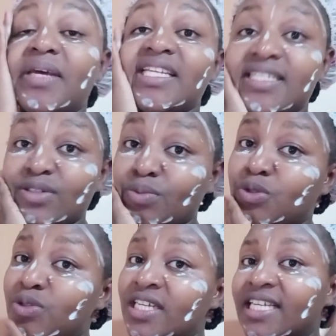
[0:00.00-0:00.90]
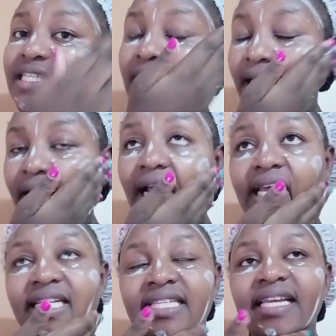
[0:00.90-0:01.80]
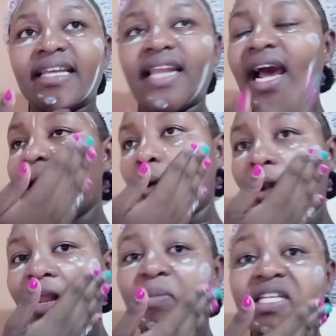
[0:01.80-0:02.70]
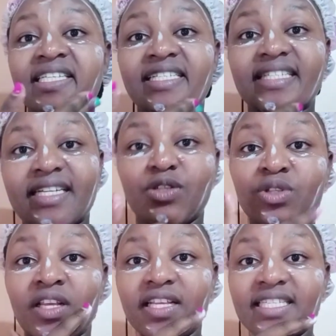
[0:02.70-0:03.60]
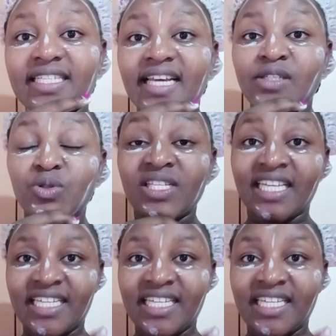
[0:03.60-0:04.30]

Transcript: He stopped using it and I decided, let me just start using it.